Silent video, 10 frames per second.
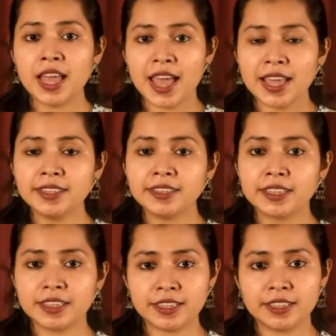and
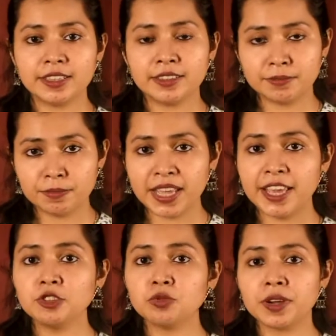uh,
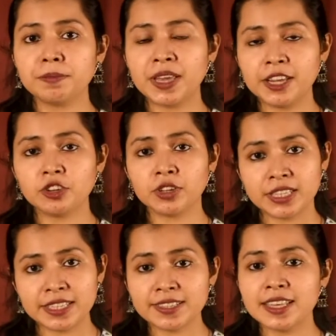plays were made on
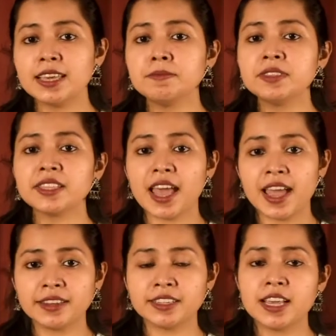these themes
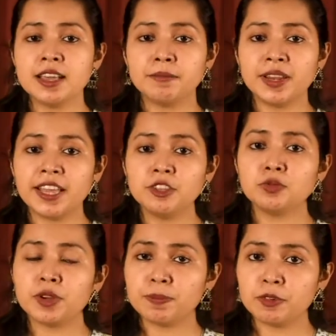and plays
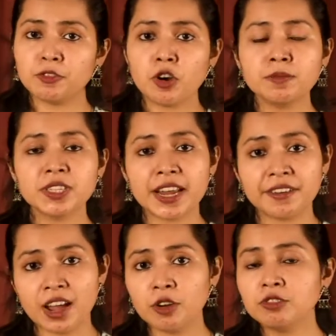were performed
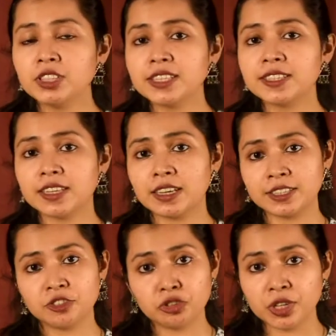around the uh,
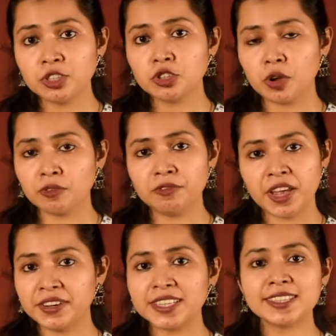streets of
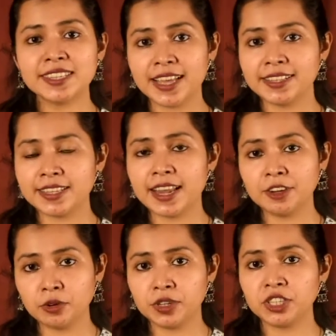various states
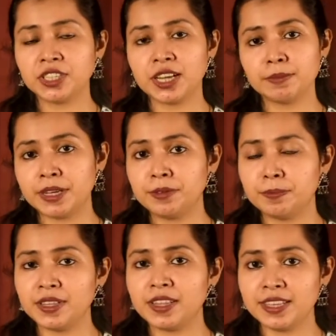like Orissa, Madhya
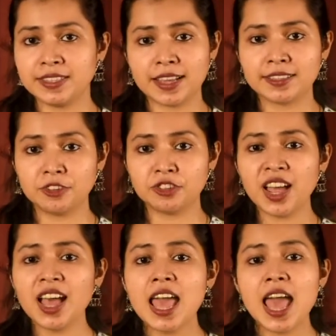Pradesh, etc.
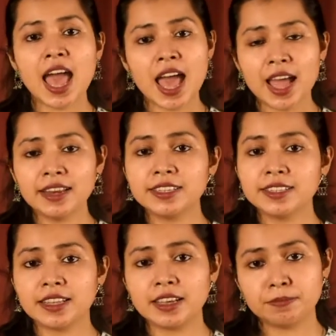
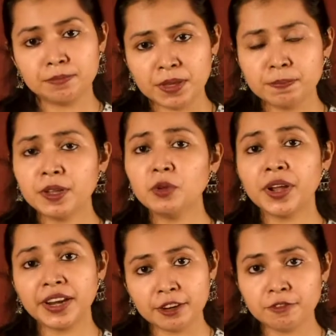And people
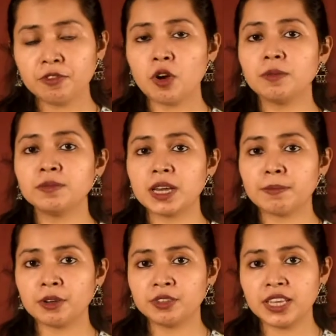were informed
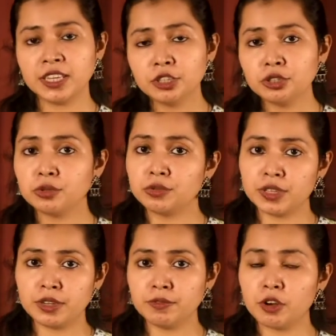about the issues
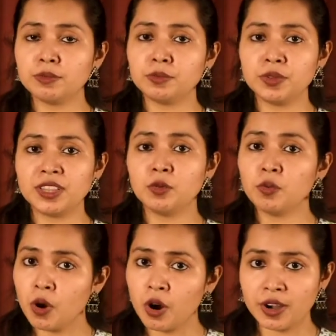involved with the
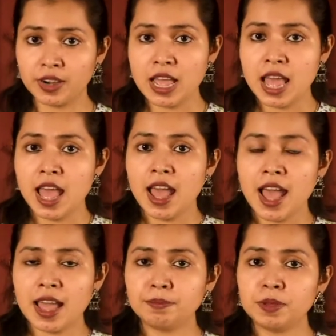war
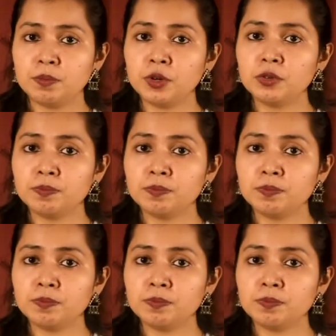and people